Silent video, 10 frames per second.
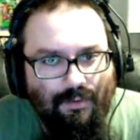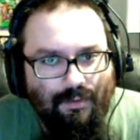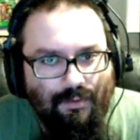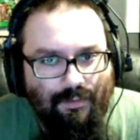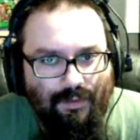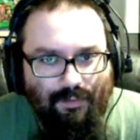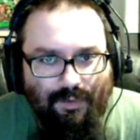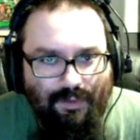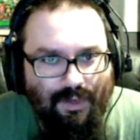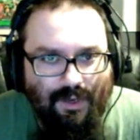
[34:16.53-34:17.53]
We didn't really
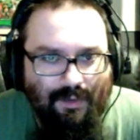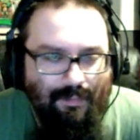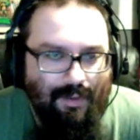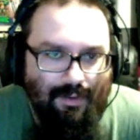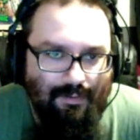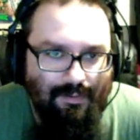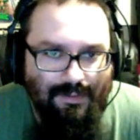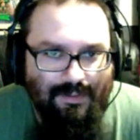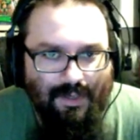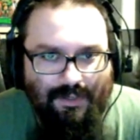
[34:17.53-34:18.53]
talk about it. We just
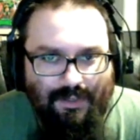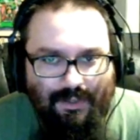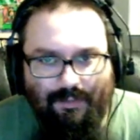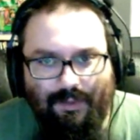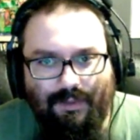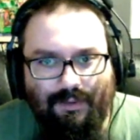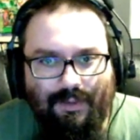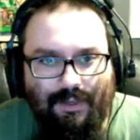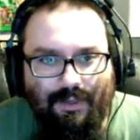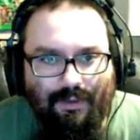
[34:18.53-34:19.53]
cut to him like
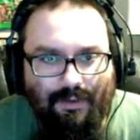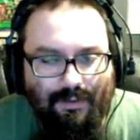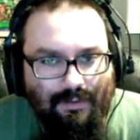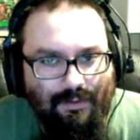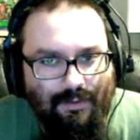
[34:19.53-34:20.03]
eating